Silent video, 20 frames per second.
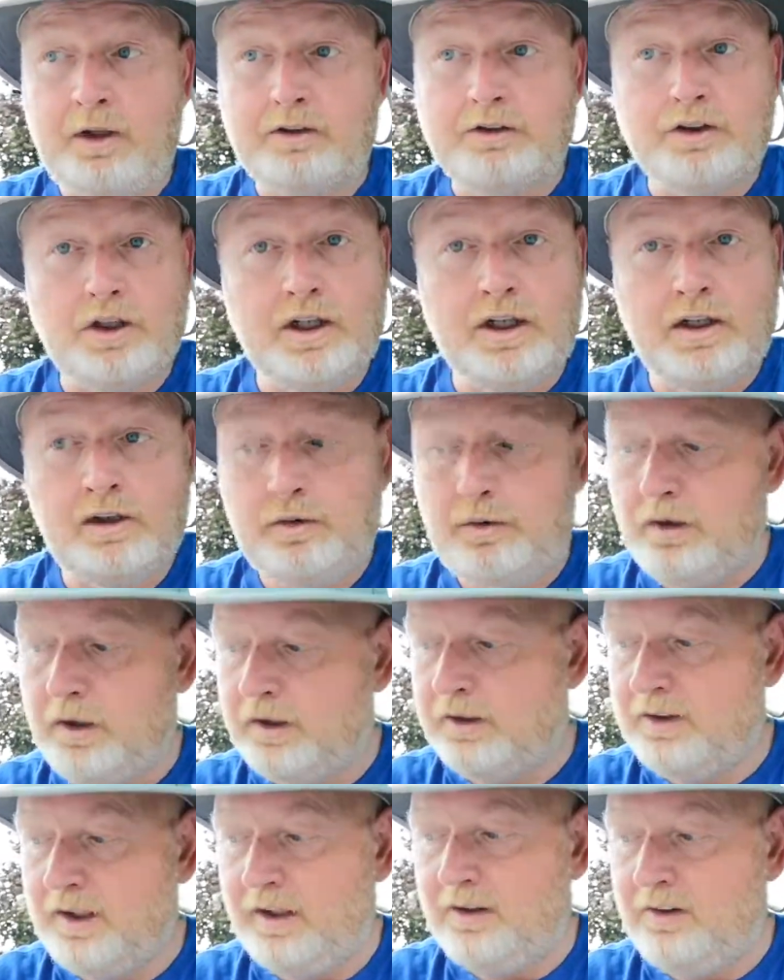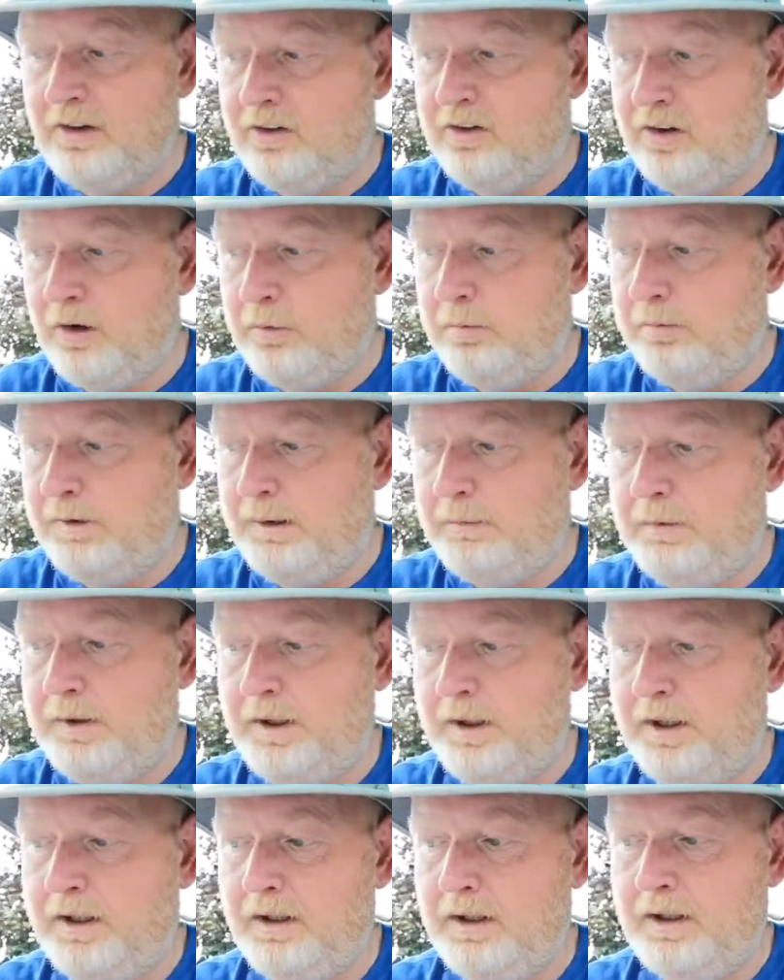I'll try to take these out
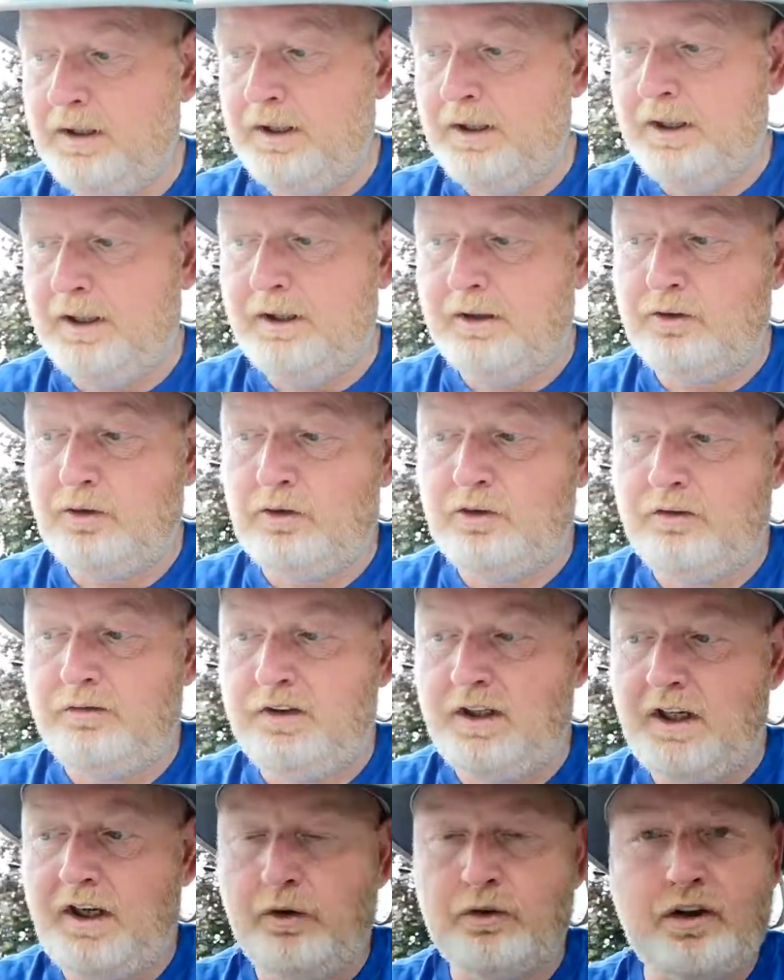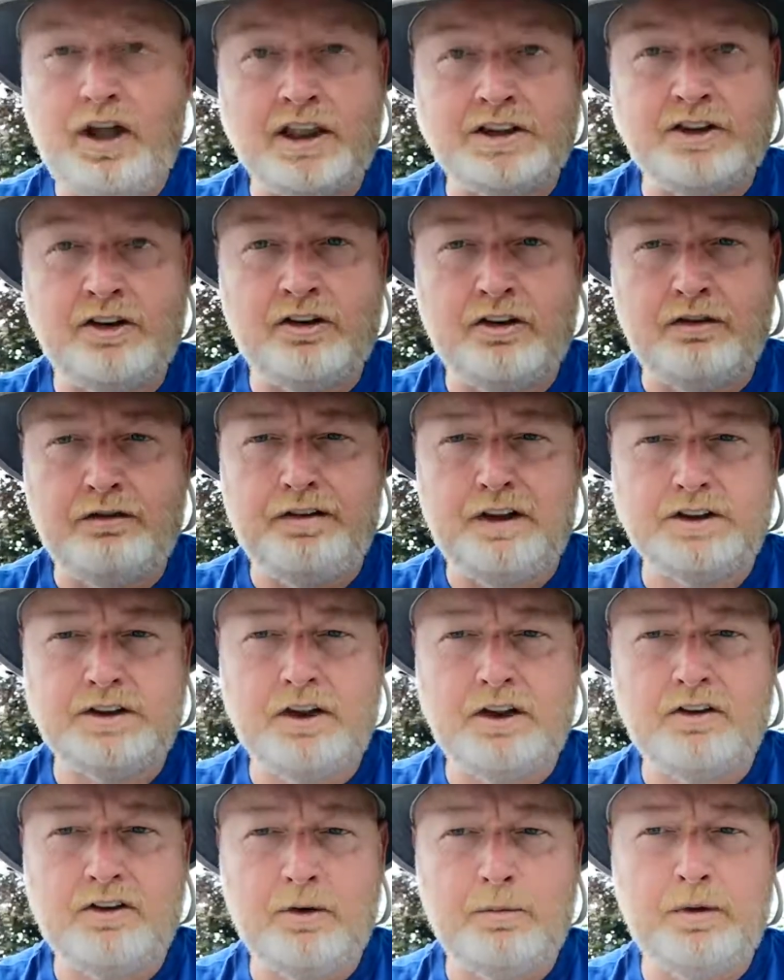maybe and do some videos catching some fish
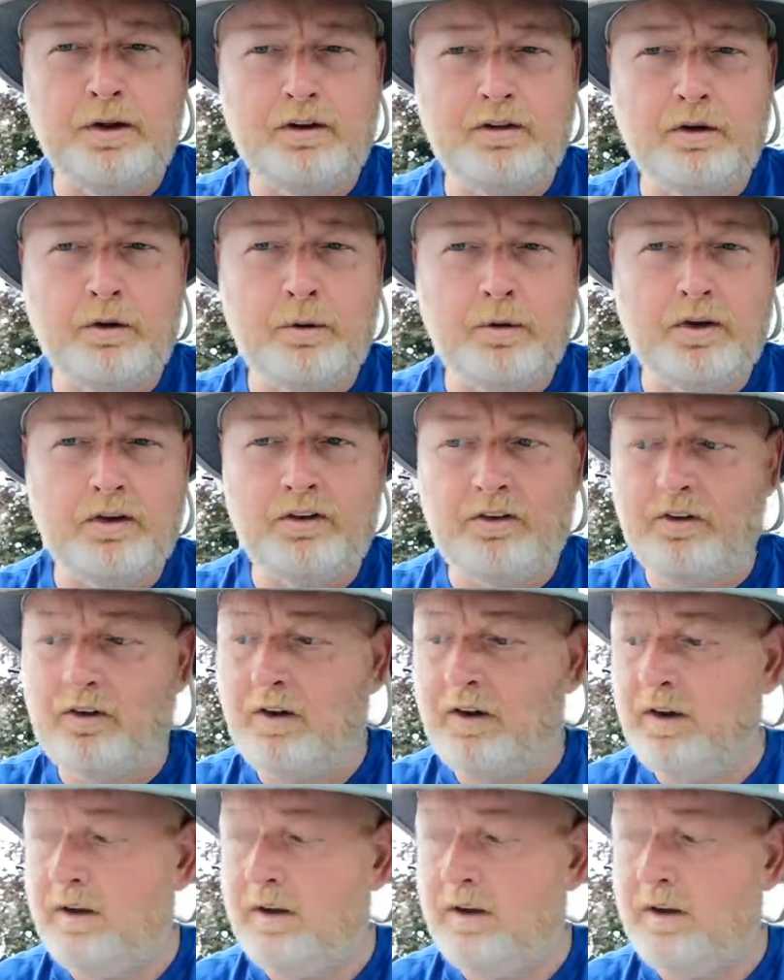on some of these lures.